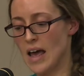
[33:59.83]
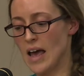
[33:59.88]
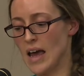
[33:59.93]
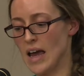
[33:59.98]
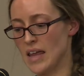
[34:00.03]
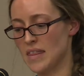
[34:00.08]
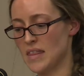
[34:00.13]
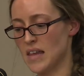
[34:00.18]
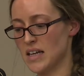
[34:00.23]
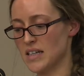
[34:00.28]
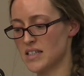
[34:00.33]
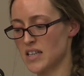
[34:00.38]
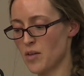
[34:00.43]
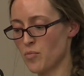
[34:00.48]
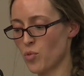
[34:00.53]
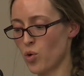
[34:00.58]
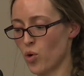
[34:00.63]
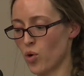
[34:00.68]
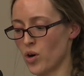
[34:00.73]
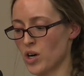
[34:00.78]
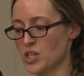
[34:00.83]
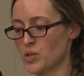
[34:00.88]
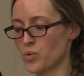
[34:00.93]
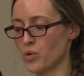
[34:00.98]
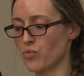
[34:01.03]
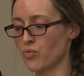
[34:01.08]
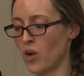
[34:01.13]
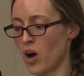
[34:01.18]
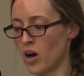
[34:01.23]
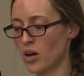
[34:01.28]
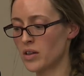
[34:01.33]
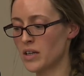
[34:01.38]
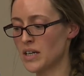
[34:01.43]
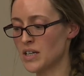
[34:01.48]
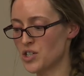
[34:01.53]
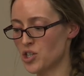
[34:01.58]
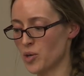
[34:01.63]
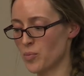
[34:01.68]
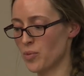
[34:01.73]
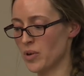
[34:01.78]
and that some courts were wrongly
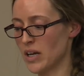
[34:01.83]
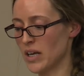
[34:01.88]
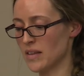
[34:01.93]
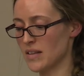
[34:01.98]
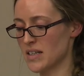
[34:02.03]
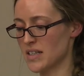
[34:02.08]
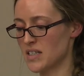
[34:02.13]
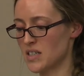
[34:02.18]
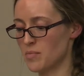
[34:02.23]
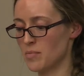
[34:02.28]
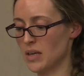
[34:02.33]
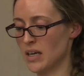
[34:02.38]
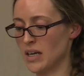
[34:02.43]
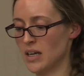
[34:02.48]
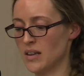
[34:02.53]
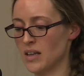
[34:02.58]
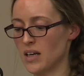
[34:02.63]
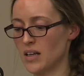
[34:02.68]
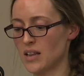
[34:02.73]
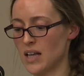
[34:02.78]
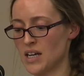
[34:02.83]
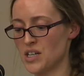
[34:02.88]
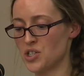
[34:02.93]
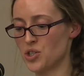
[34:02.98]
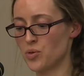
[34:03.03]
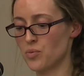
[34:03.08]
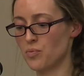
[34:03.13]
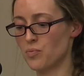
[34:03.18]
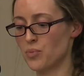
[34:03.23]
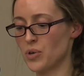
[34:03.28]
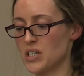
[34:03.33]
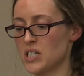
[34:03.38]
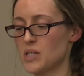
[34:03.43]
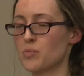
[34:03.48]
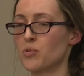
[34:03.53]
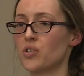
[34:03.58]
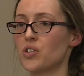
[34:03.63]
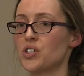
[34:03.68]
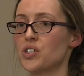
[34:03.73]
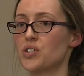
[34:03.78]
interpreting this to mean that Gladue
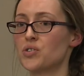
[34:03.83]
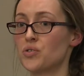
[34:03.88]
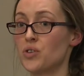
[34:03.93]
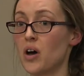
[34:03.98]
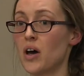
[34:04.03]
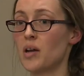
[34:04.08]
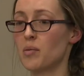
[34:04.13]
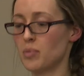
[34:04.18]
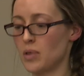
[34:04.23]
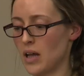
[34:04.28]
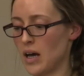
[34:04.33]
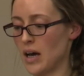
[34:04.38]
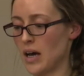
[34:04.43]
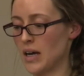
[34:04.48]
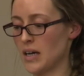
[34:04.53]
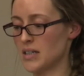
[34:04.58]
principles do not apply